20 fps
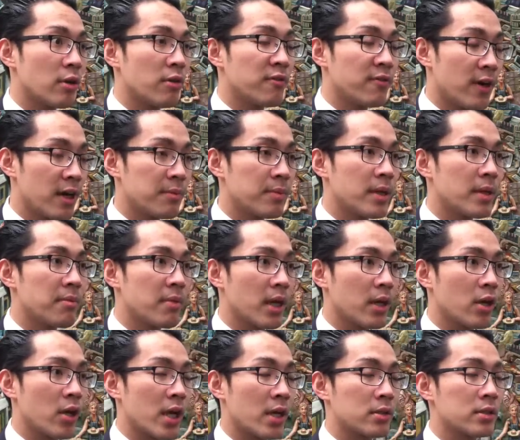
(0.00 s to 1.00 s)
of IBM that
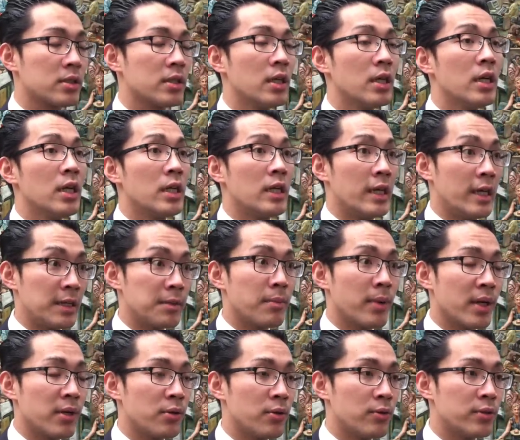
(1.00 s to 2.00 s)
get hit
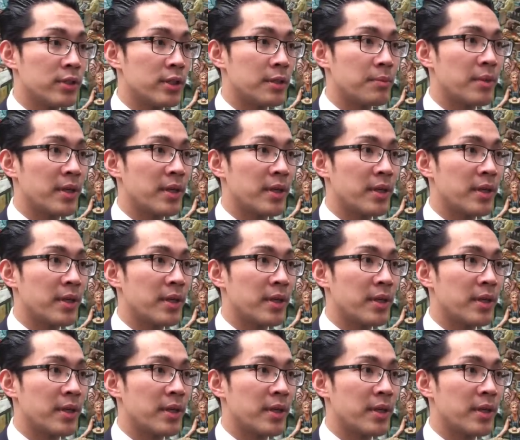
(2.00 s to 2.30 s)
by an audit.